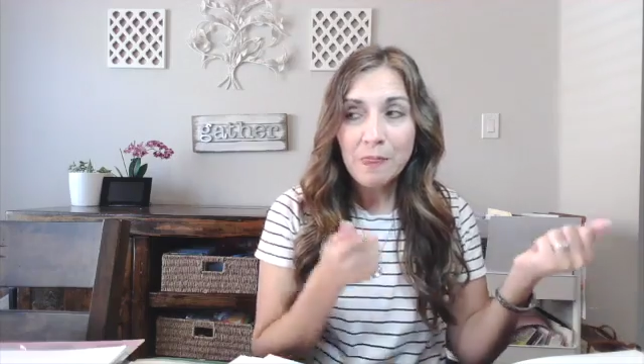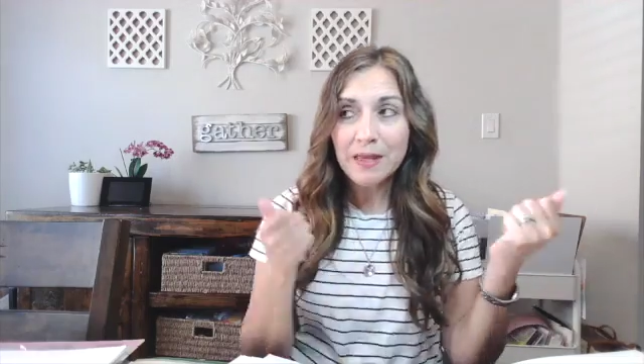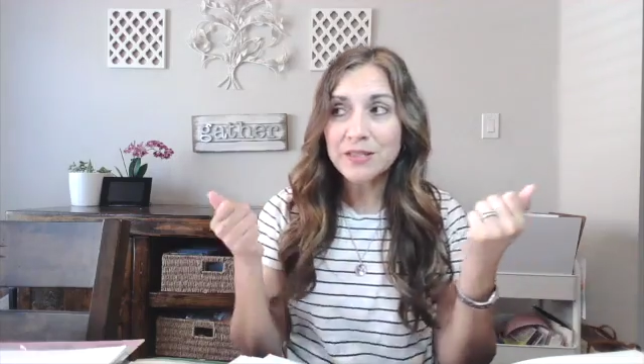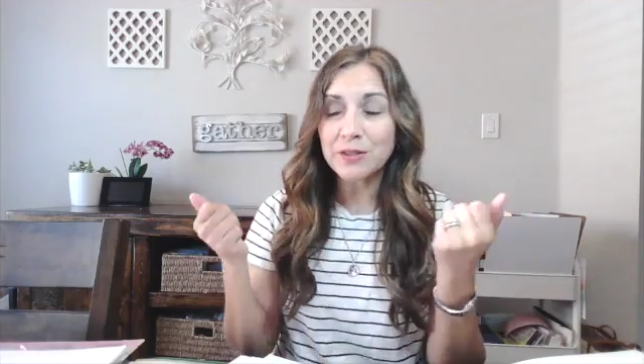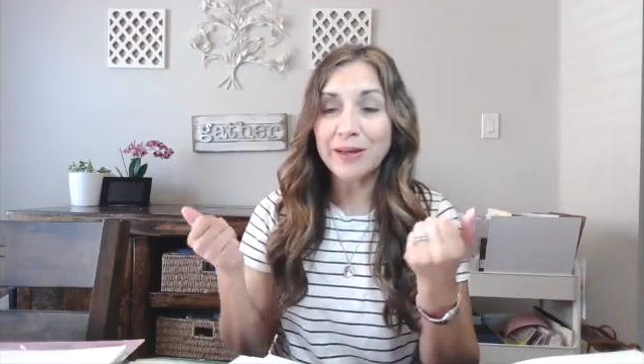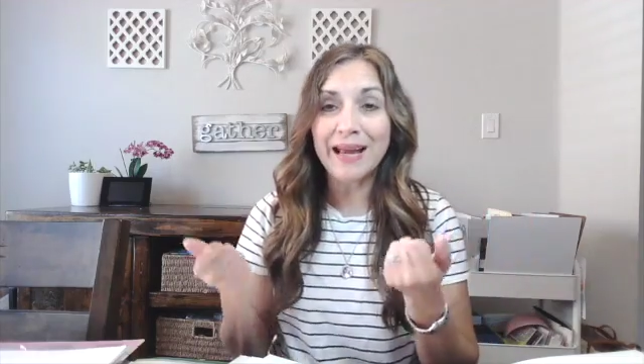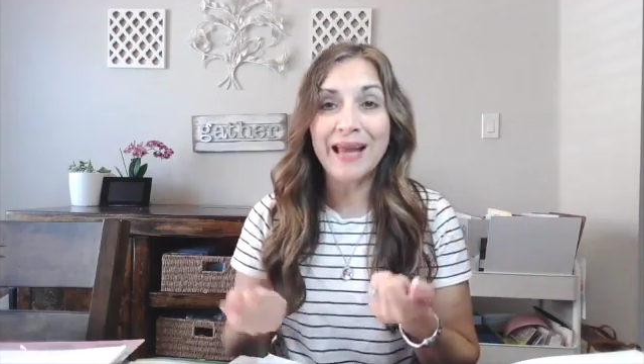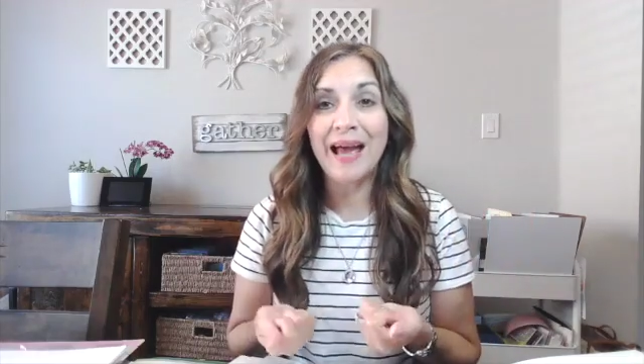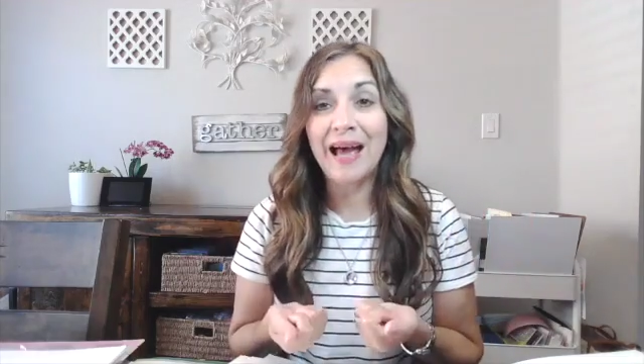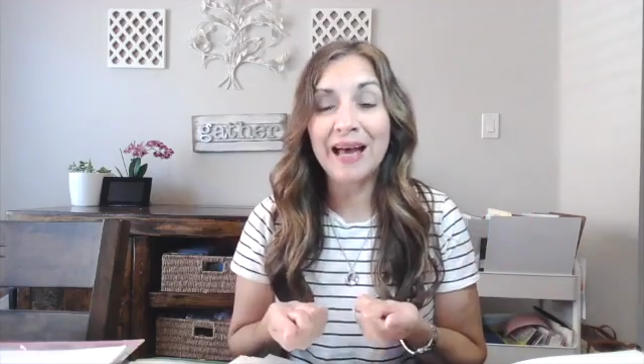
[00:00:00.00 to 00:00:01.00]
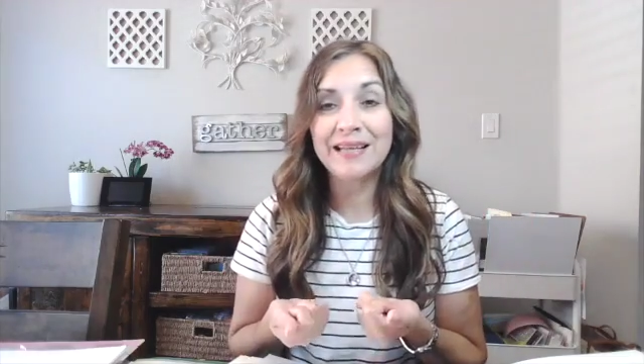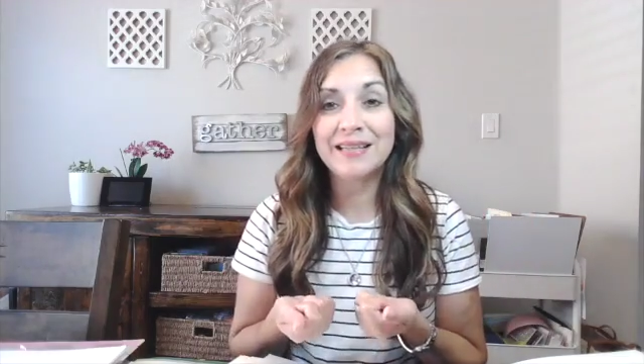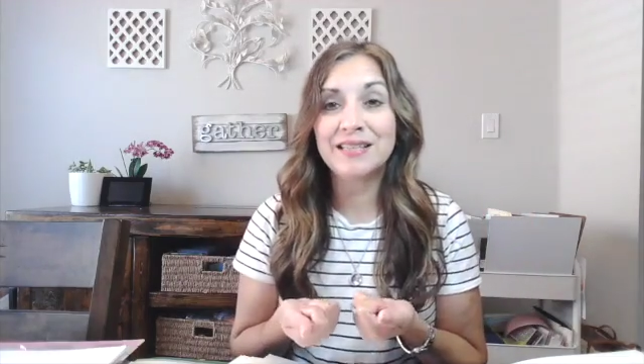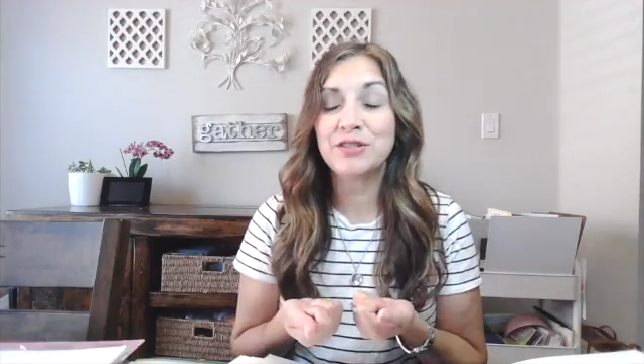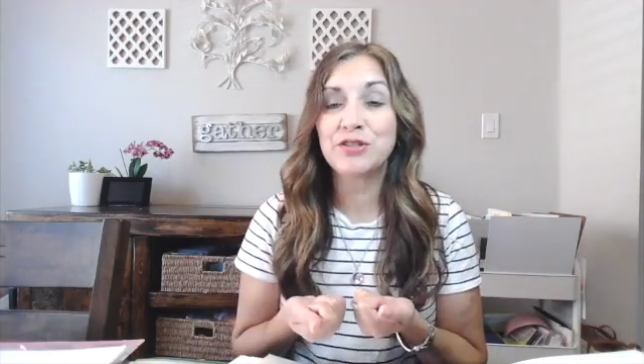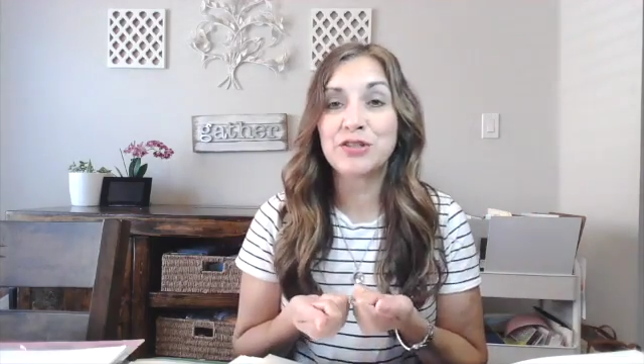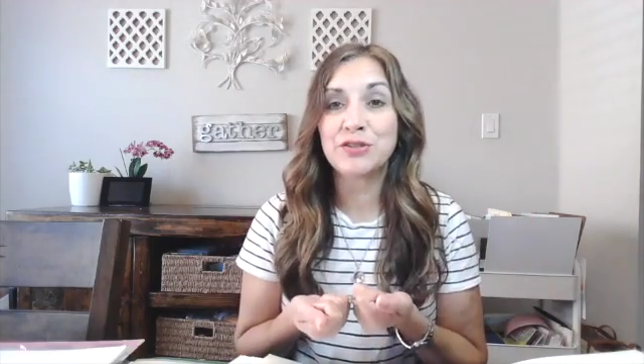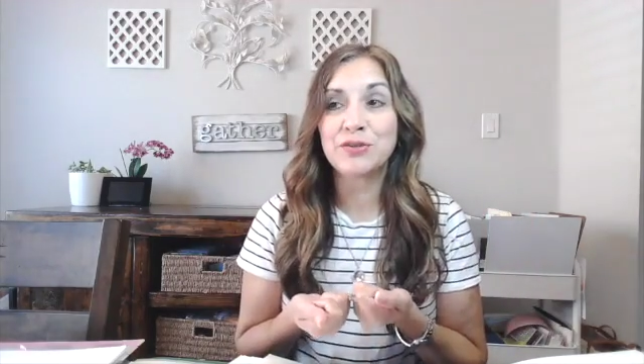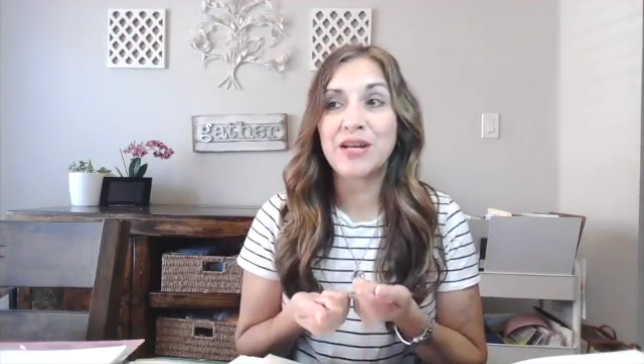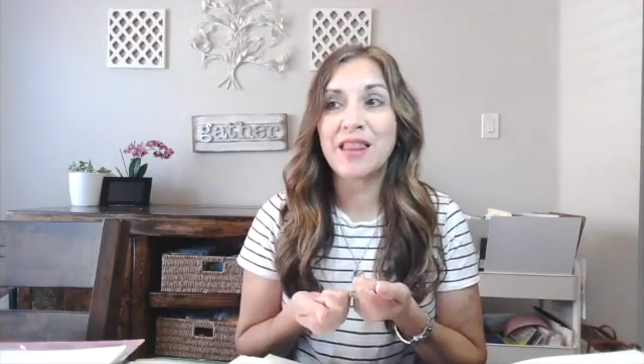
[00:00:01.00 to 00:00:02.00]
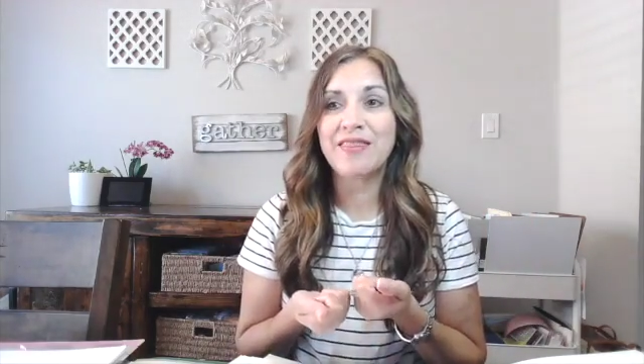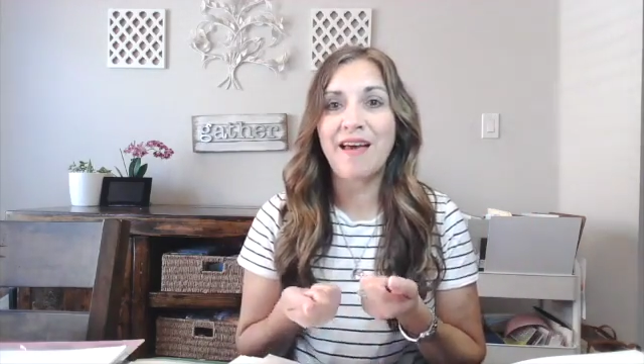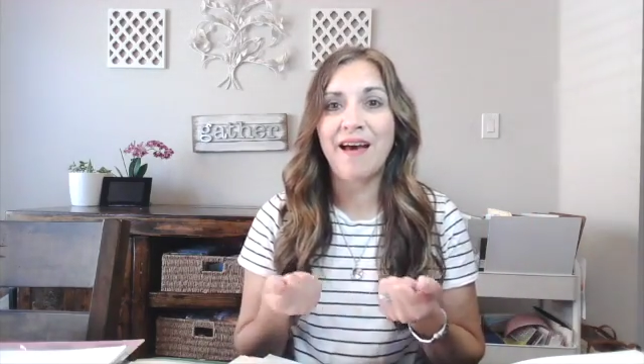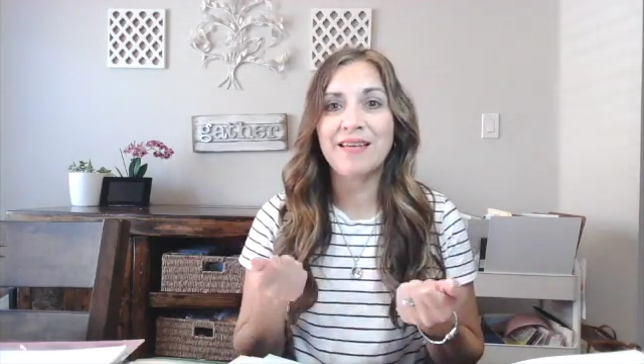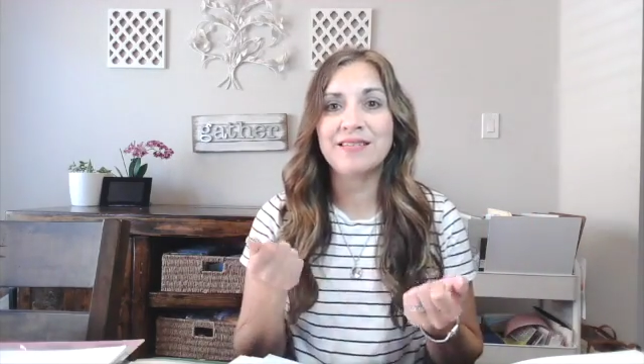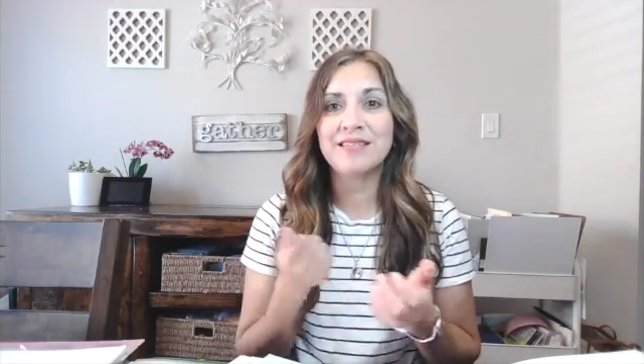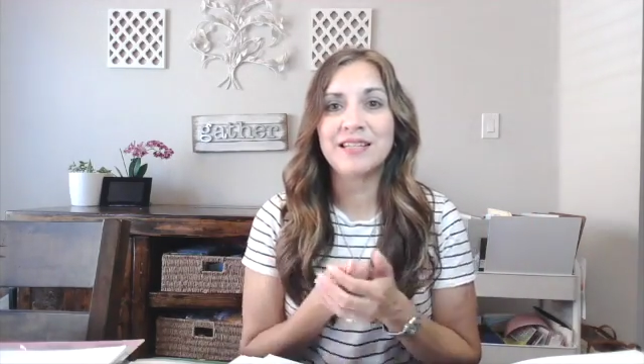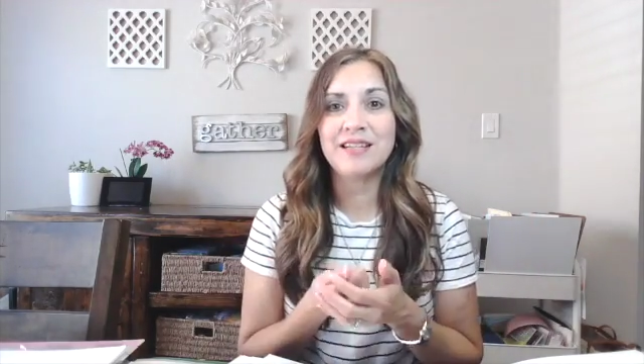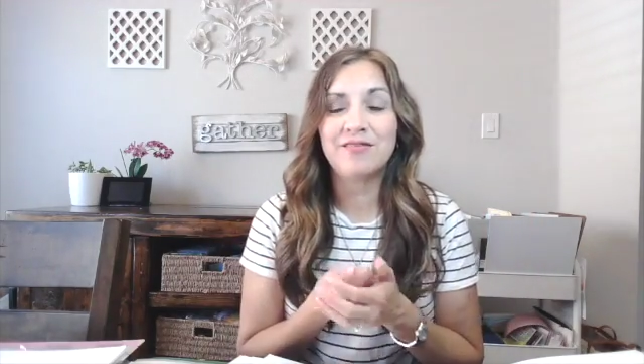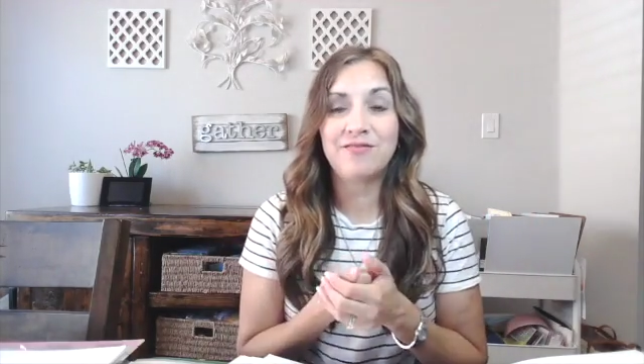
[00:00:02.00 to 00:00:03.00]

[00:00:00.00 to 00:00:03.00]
So when I had these children that didn't